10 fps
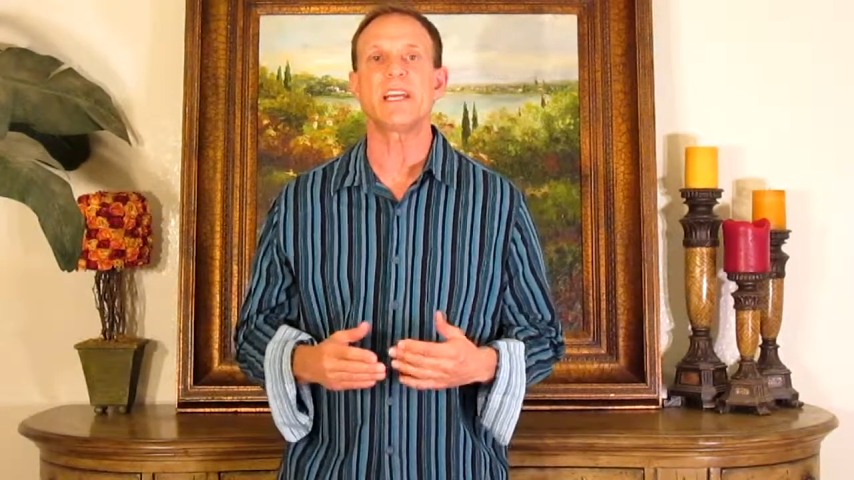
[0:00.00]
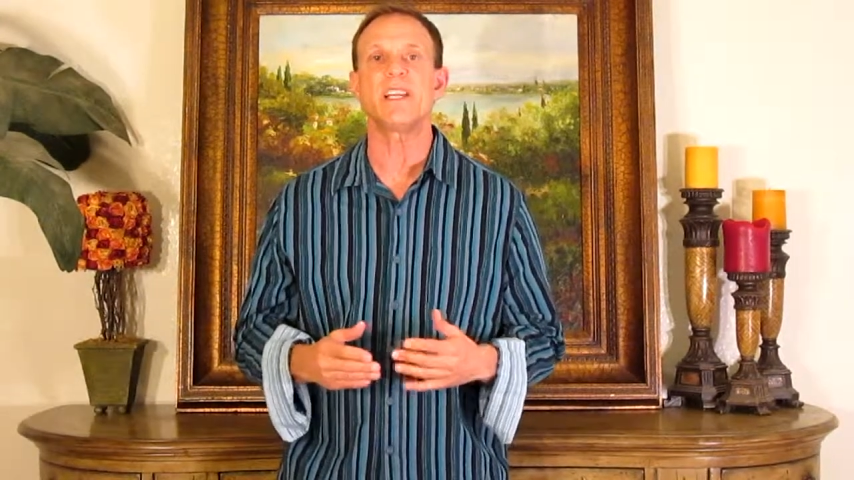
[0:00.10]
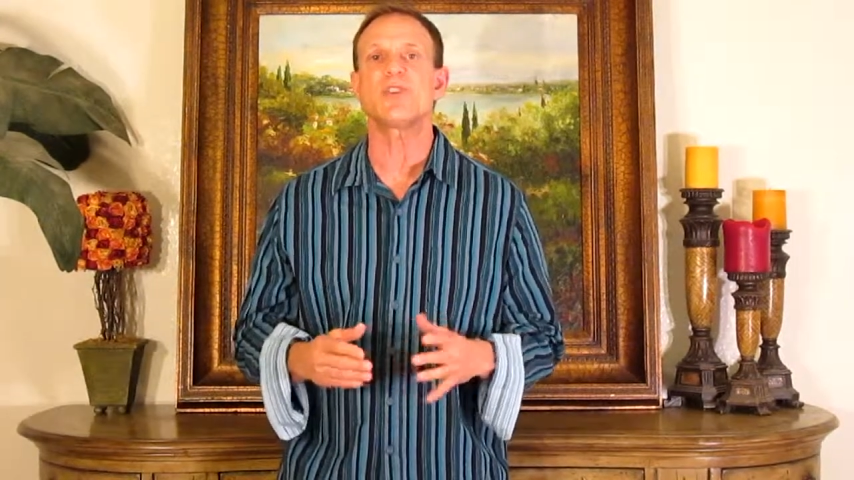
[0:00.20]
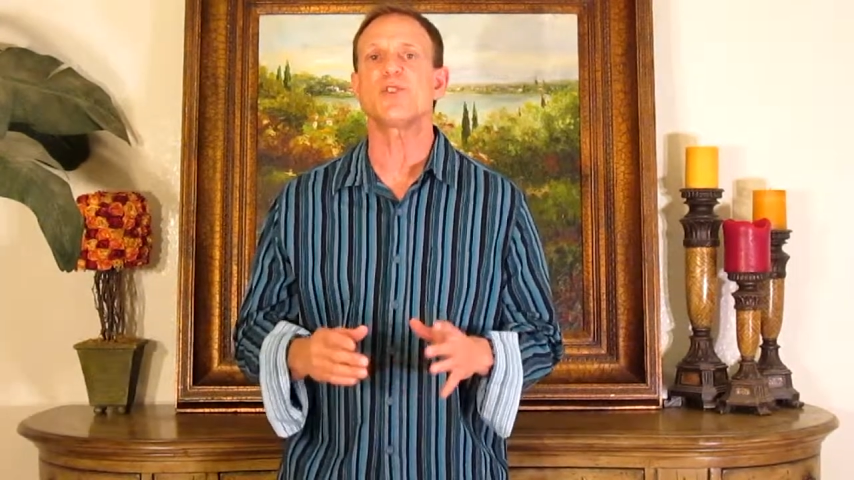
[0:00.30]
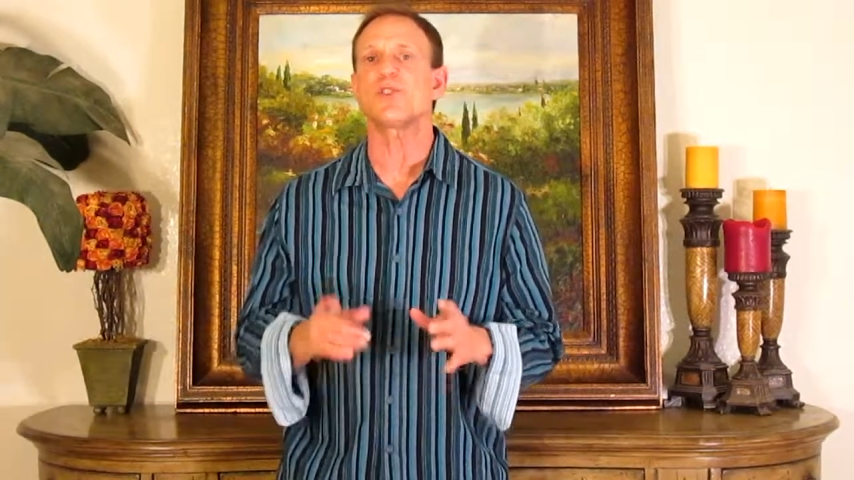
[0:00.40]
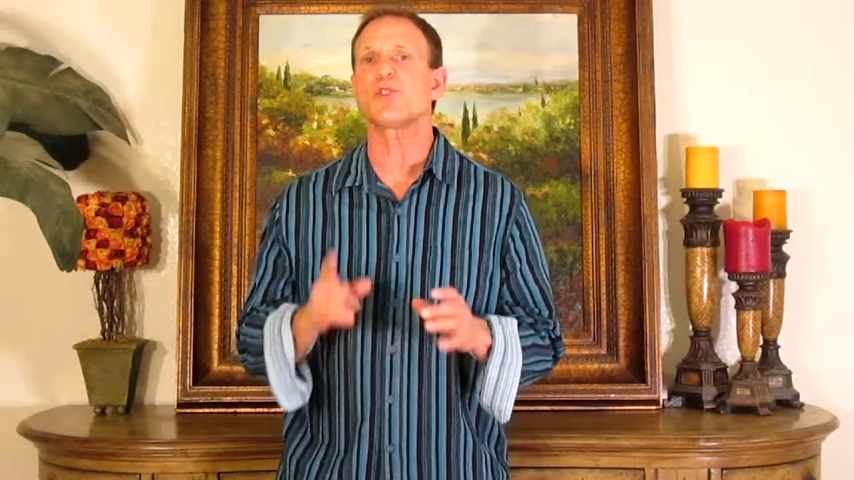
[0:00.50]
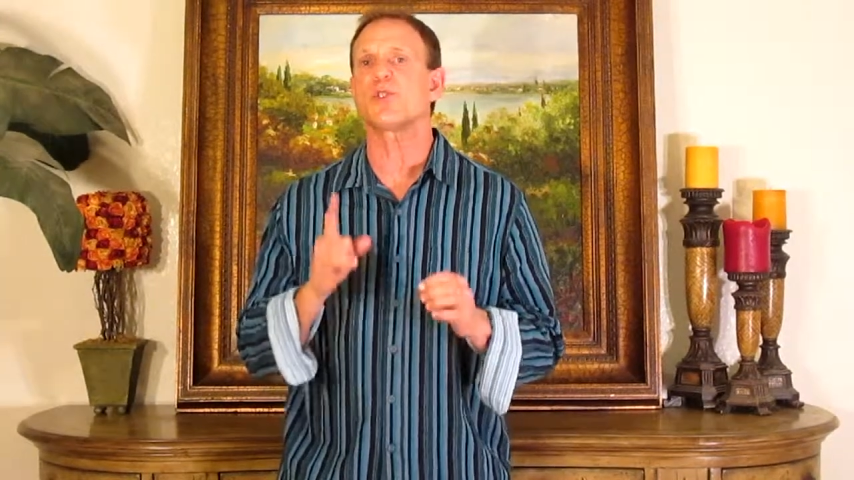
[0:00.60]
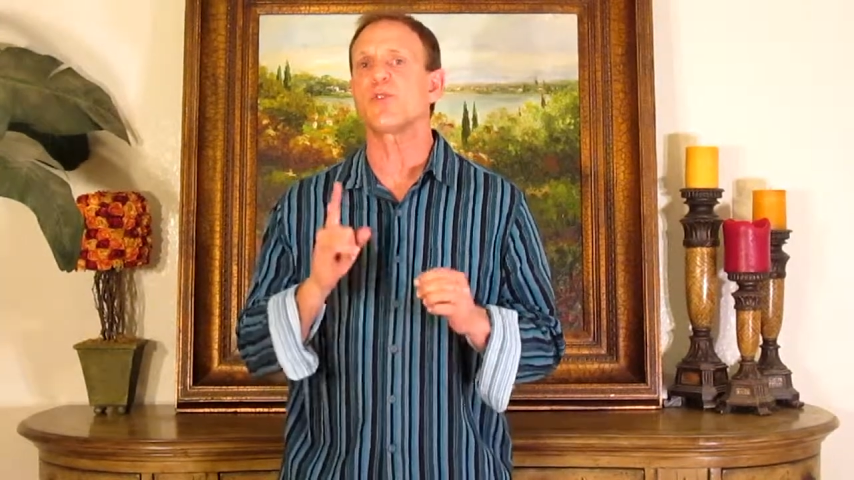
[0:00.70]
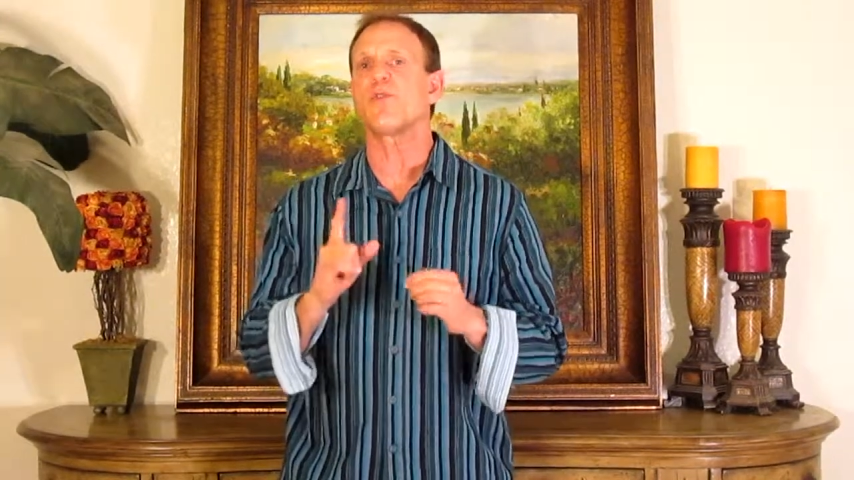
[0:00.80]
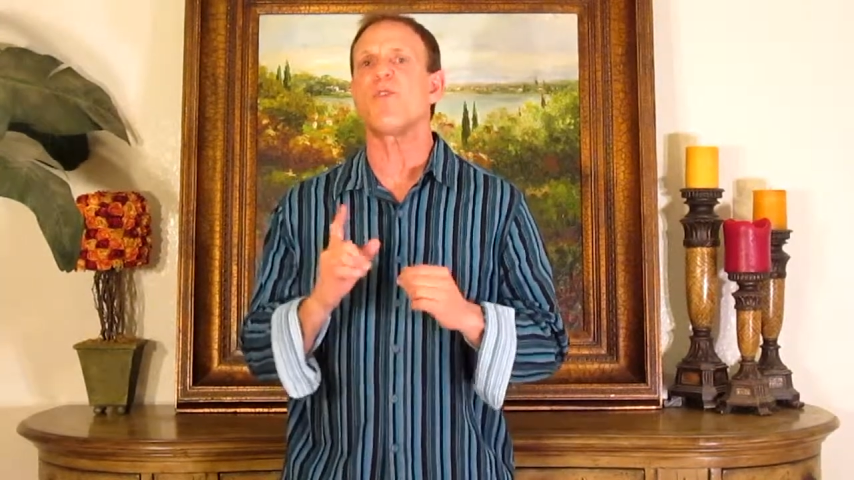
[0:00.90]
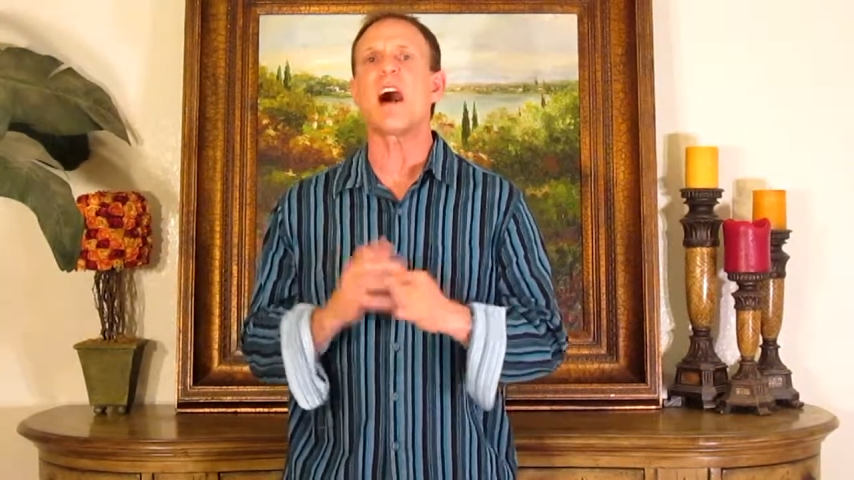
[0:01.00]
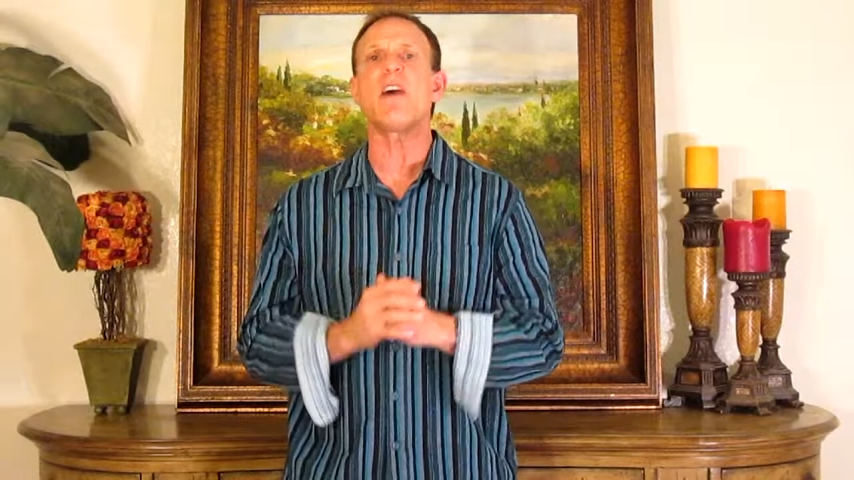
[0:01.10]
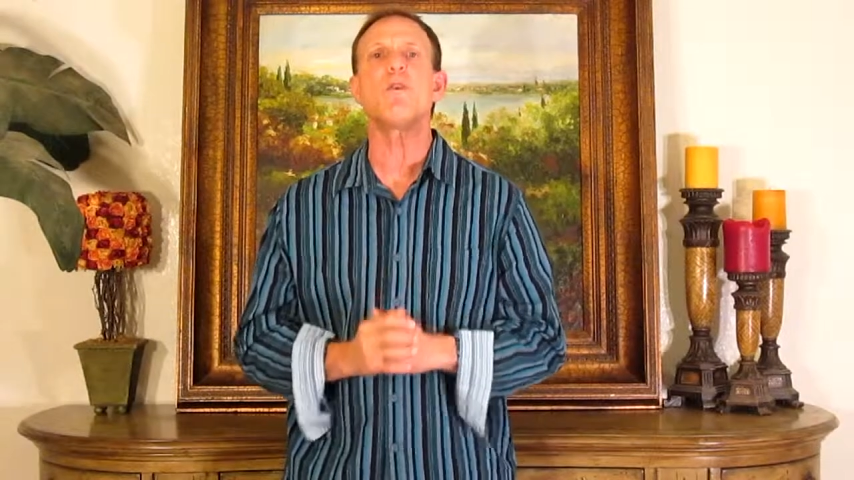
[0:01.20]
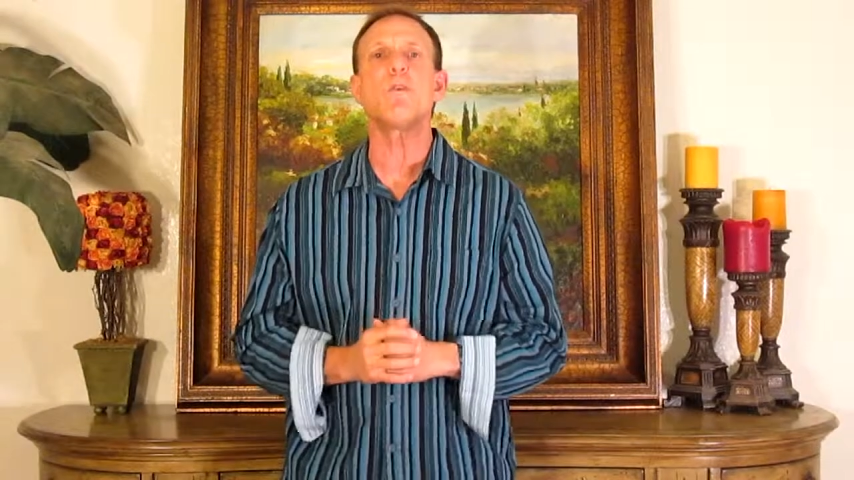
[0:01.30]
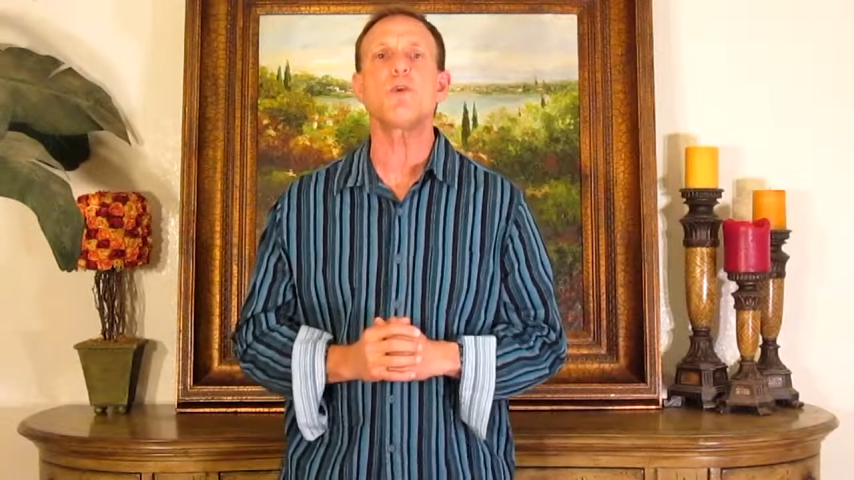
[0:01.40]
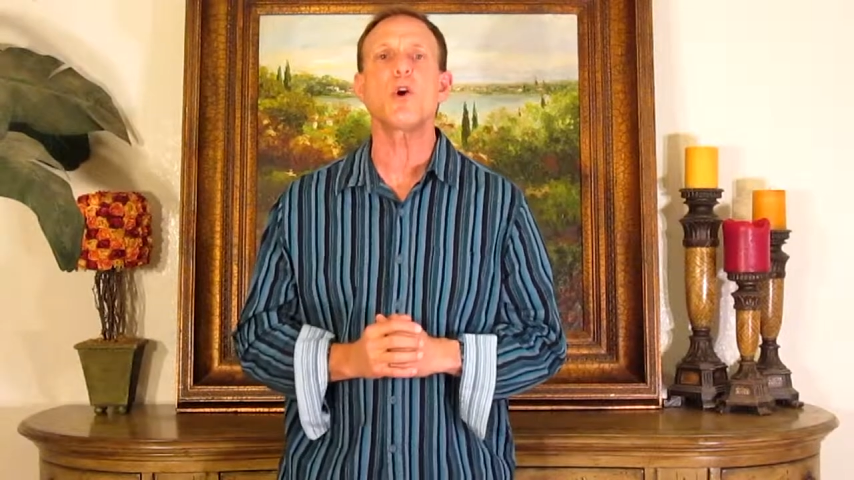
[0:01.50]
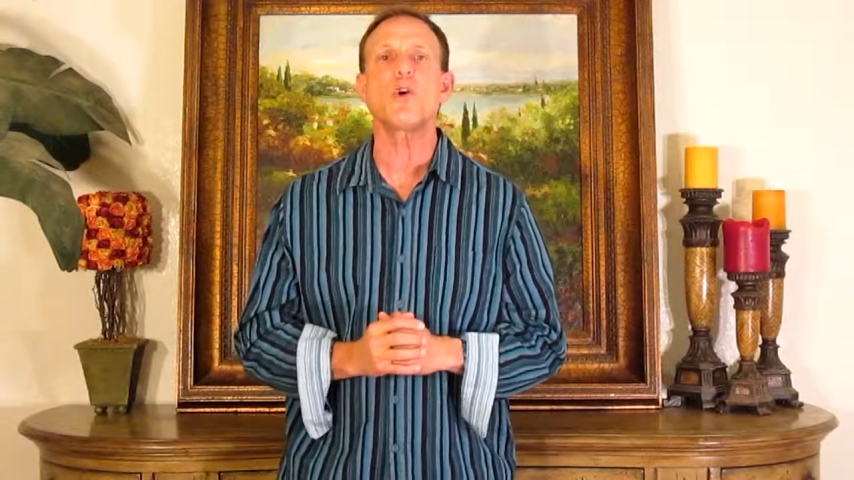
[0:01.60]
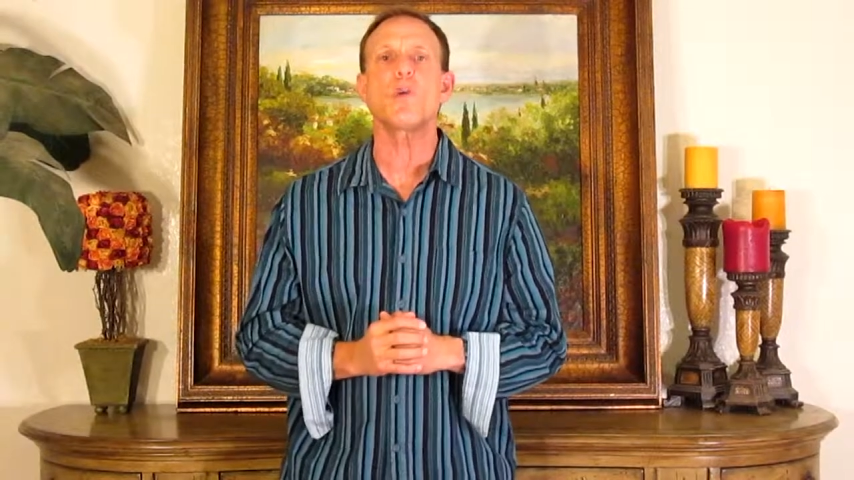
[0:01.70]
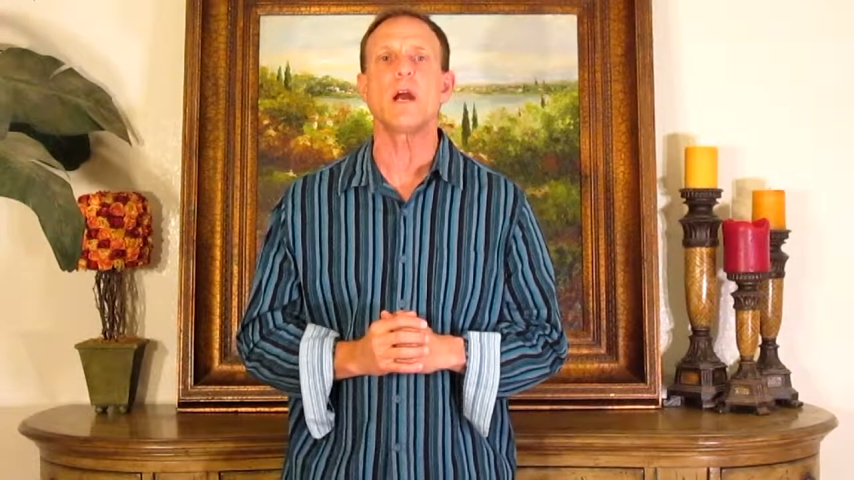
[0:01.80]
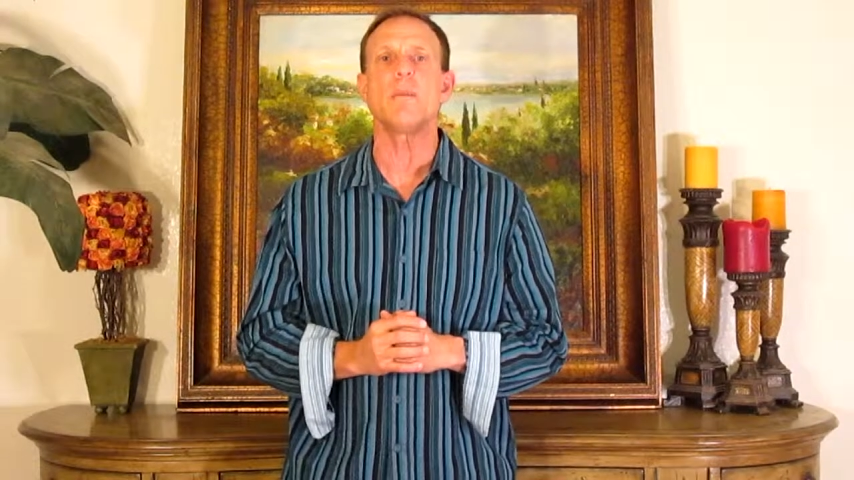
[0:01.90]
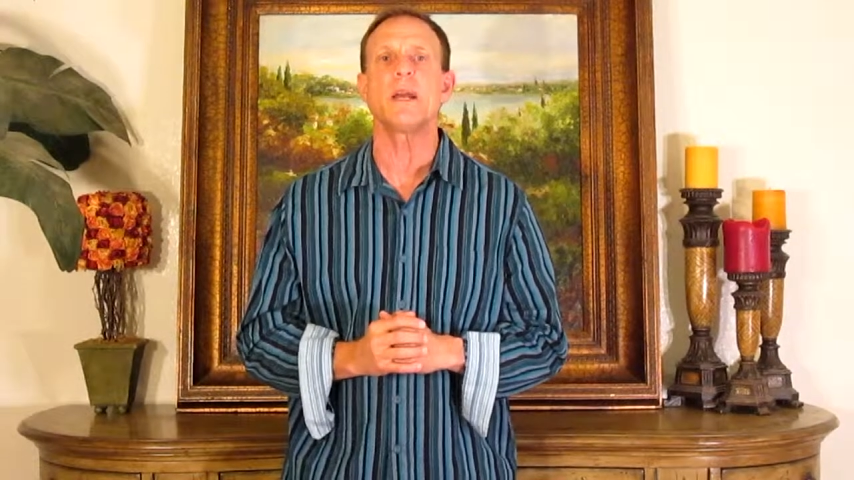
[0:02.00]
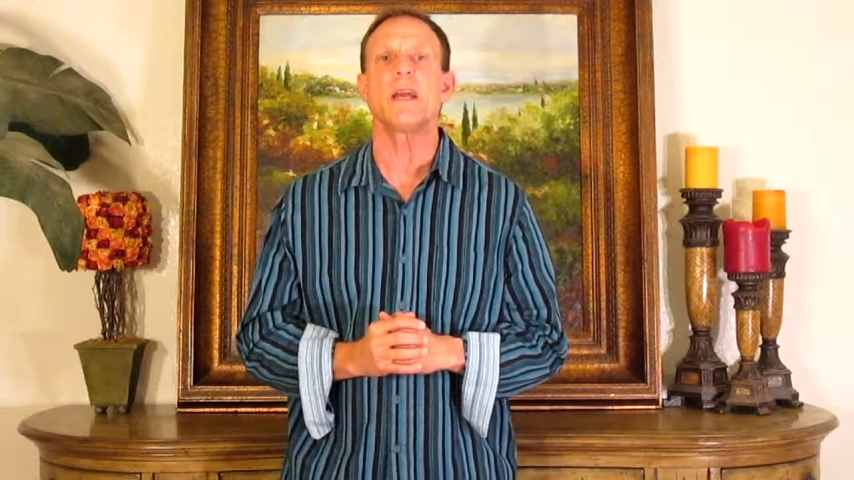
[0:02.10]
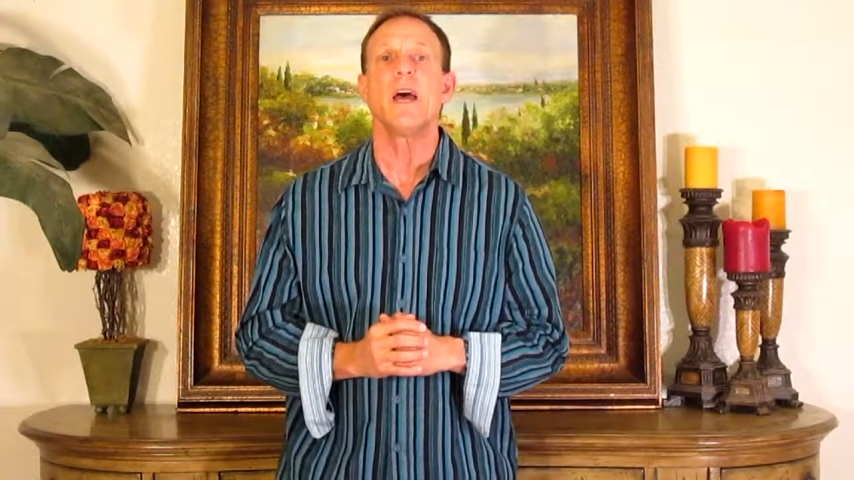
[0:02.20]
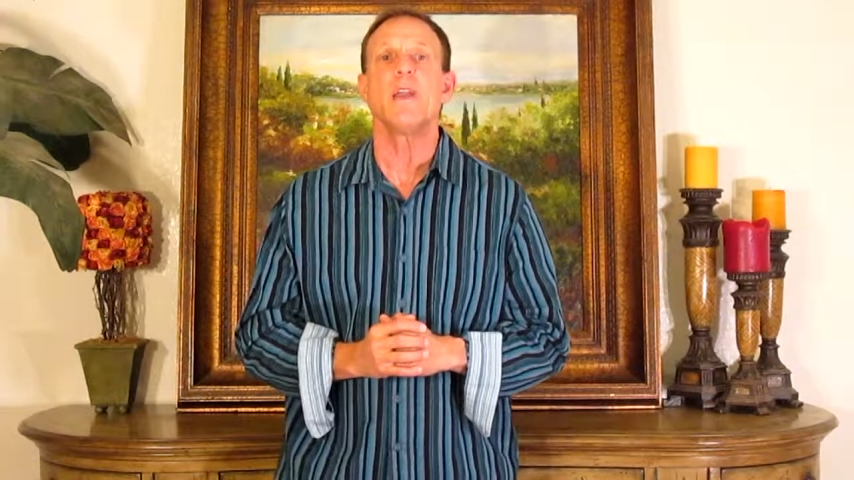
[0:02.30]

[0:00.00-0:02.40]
and it's the survival programming